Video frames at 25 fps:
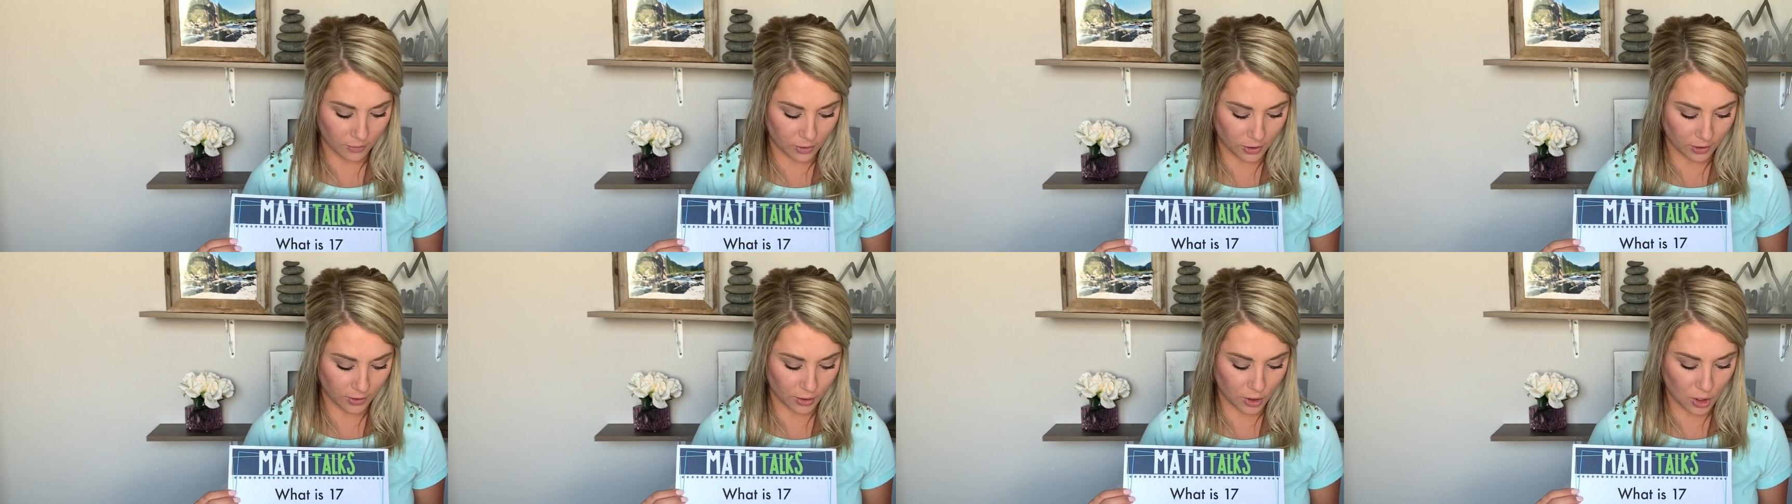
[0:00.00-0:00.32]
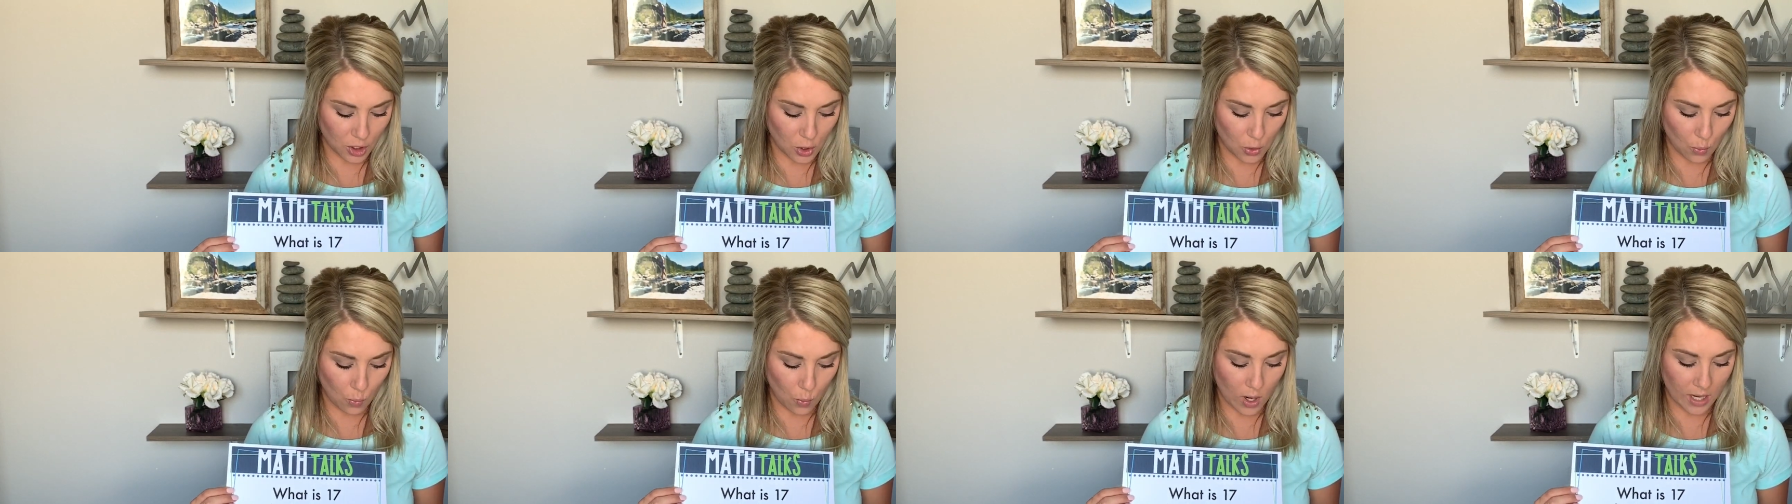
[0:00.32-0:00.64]
Just
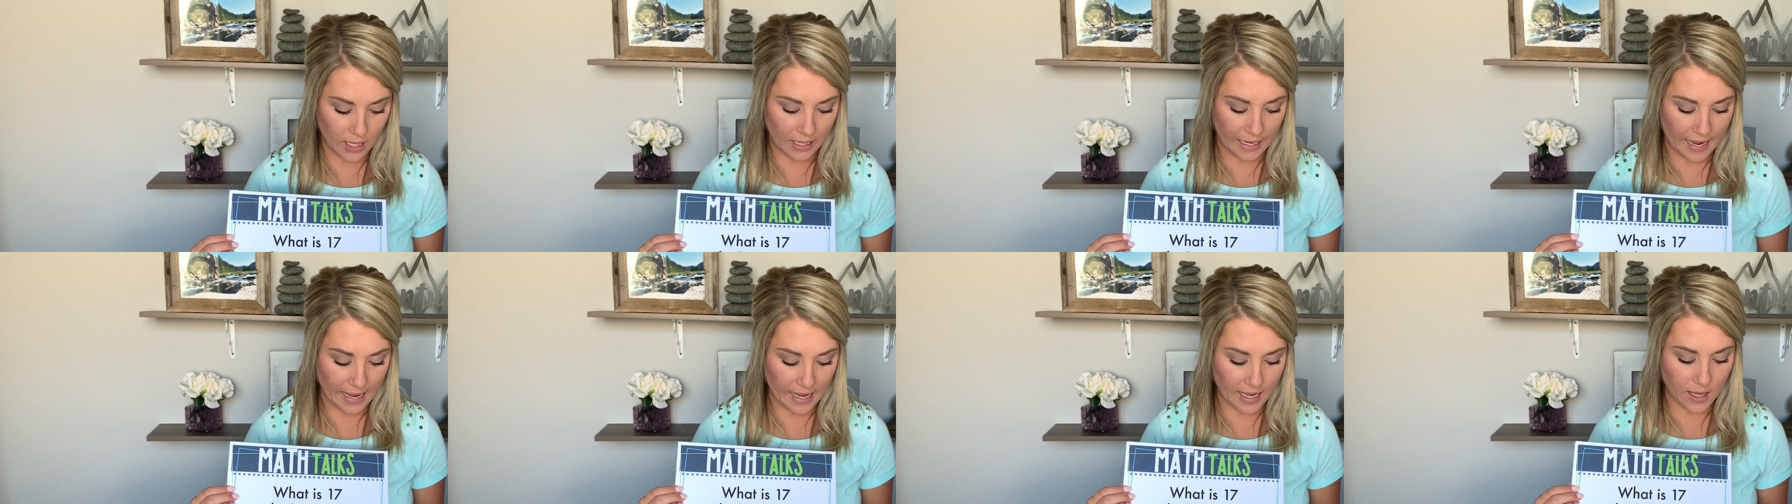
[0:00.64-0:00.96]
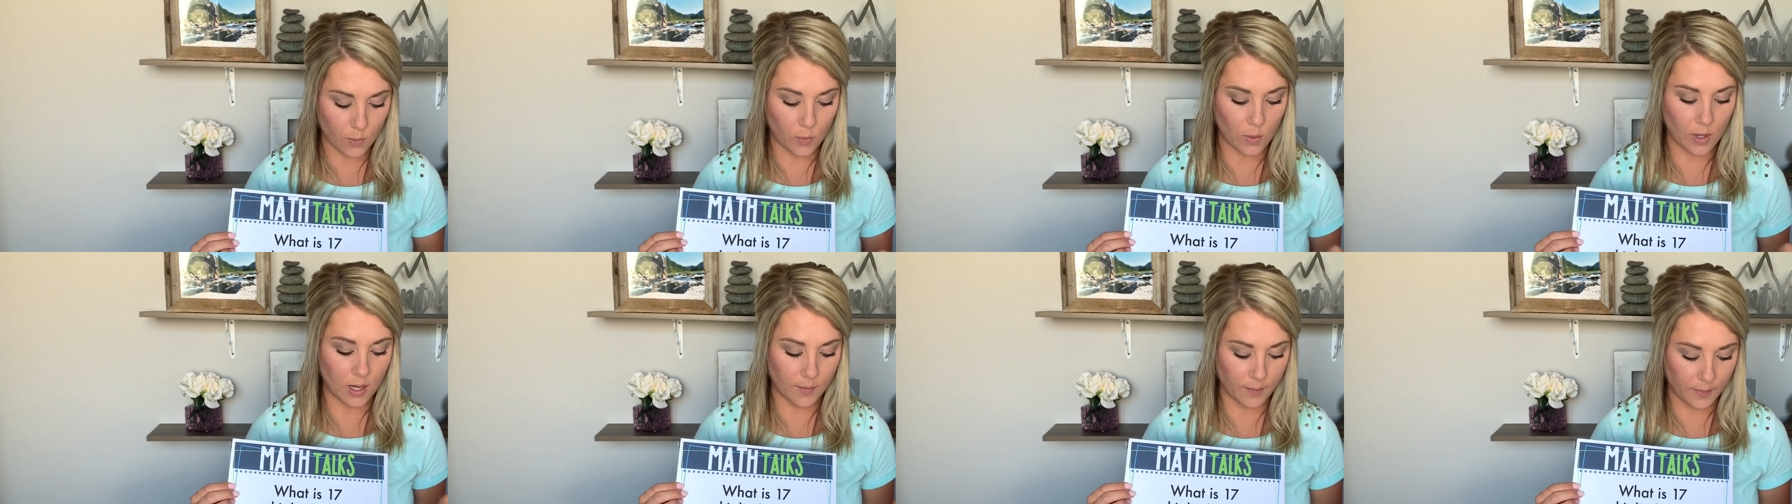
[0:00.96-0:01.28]
do 1A,
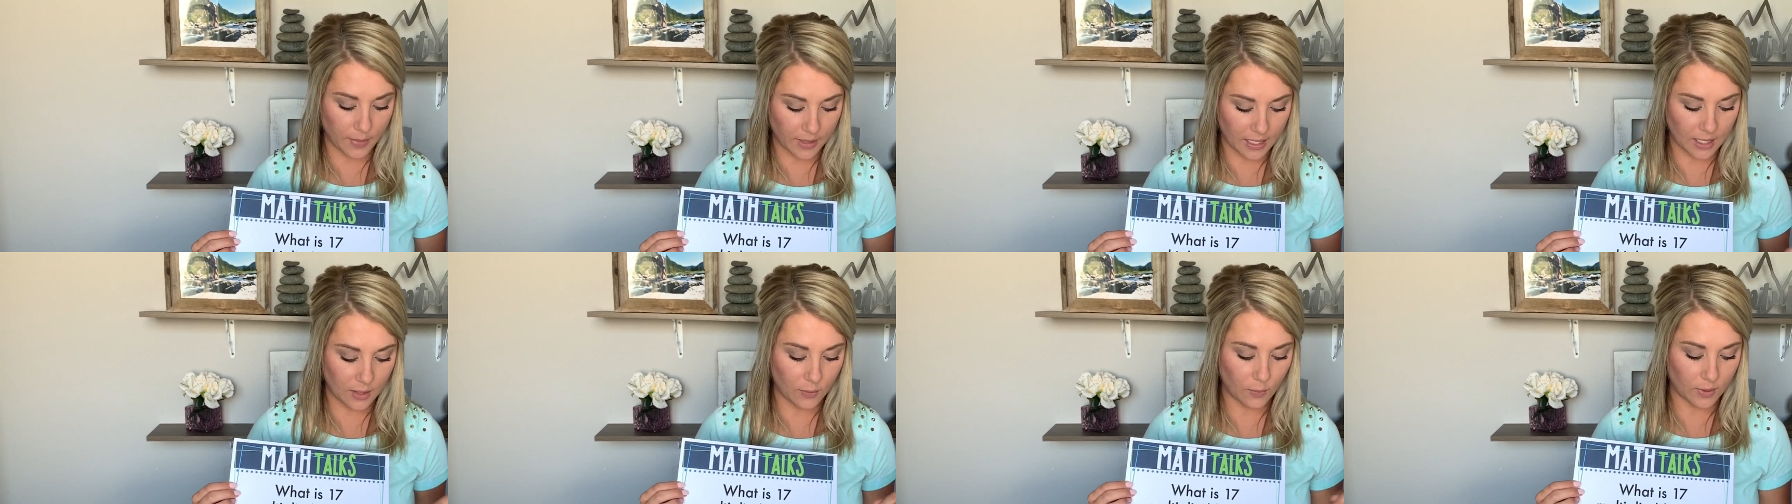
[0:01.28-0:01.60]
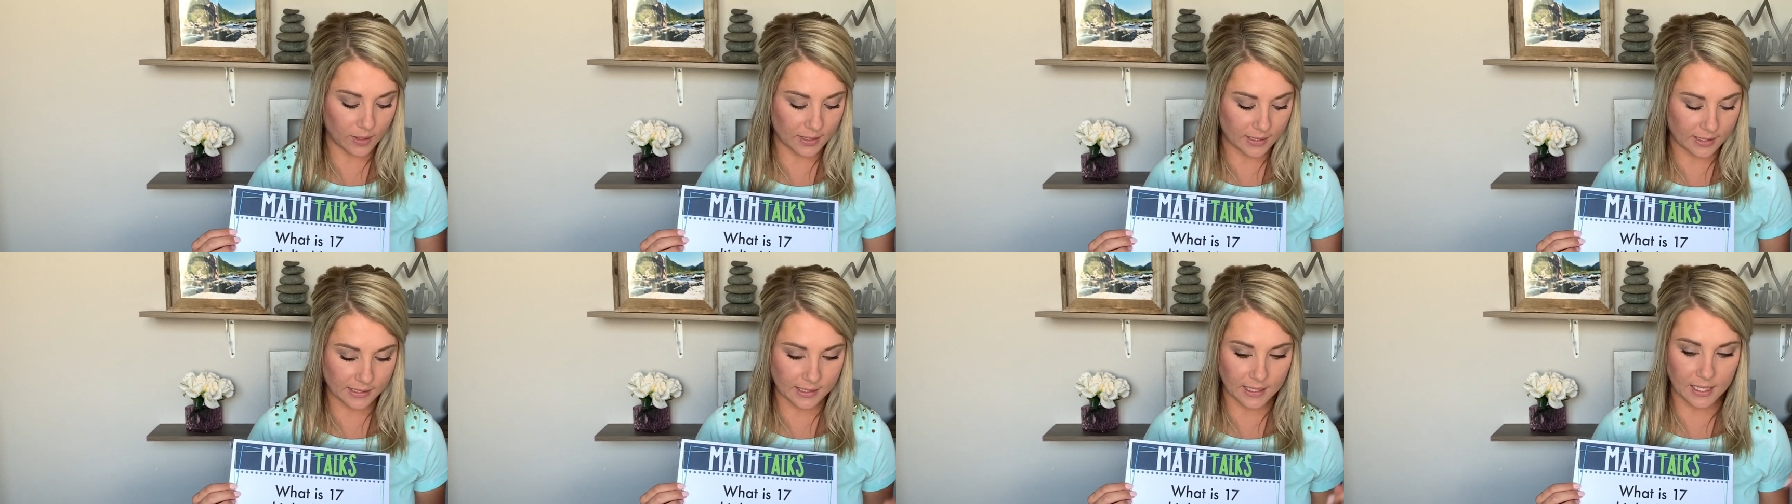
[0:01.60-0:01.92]
1B,
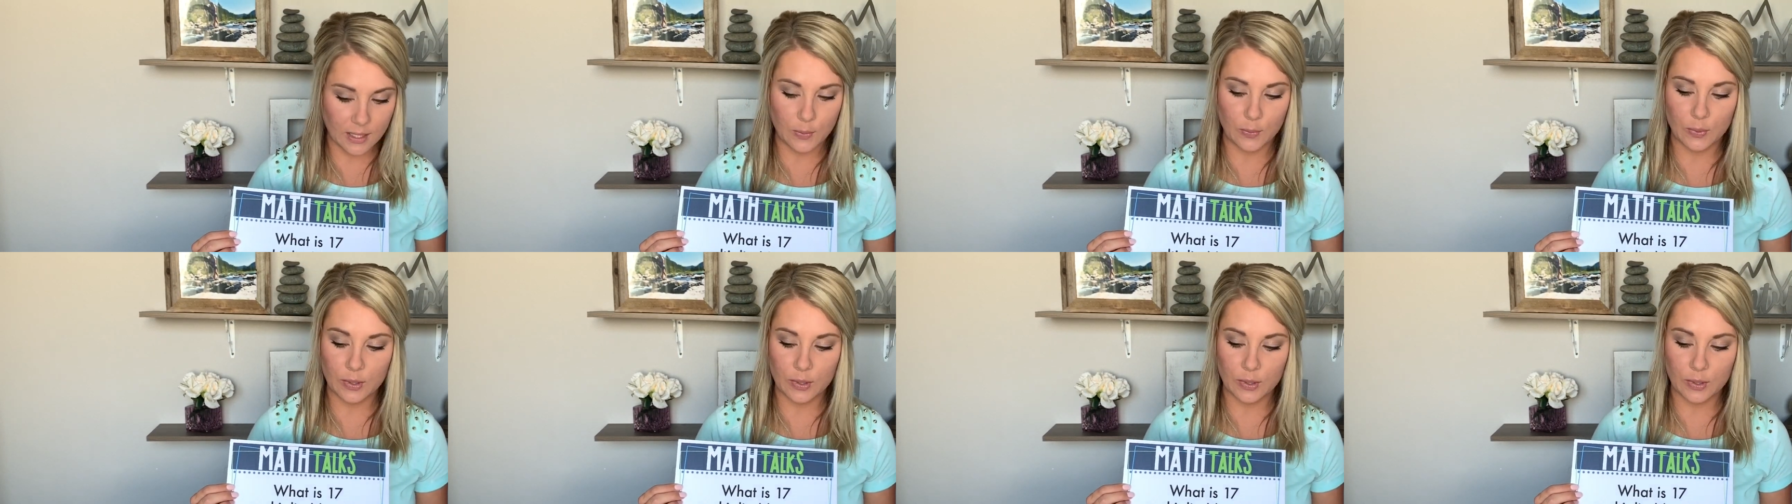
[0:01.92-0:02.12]
1C,